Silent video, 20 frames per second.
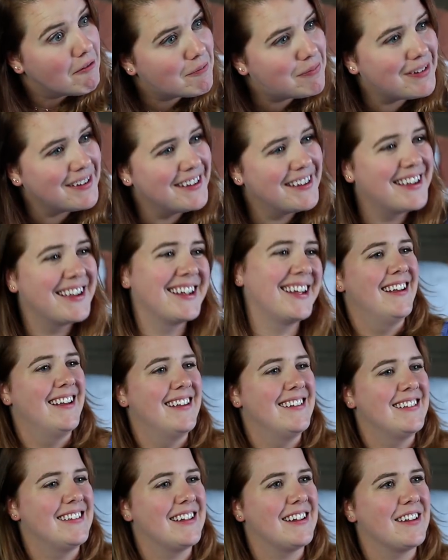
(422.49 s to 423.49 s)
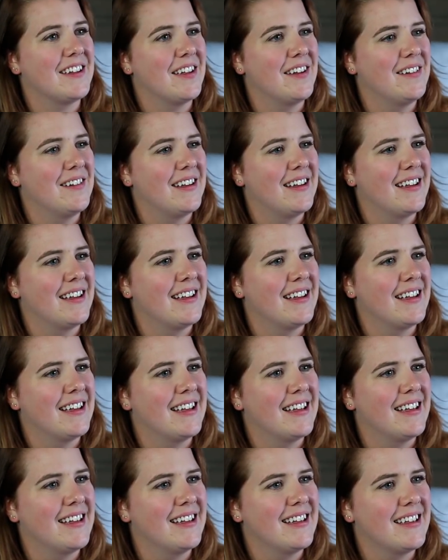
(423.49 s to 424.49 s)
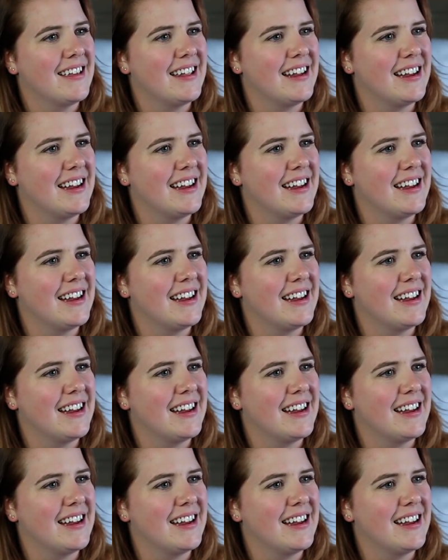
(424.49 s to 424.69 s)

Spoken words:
Do you want a closer look?